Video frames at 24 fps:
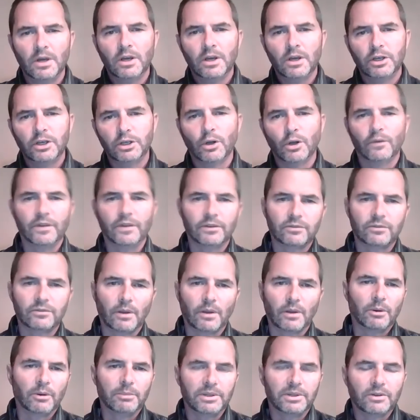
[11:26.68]
this,
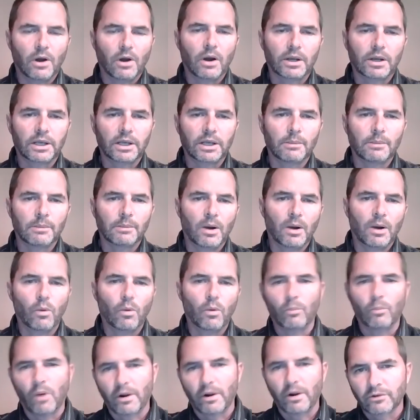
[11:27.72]
I'm going to be talking about
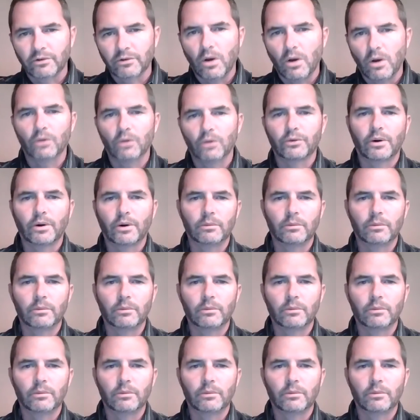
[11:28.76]
Warm Waters Halt,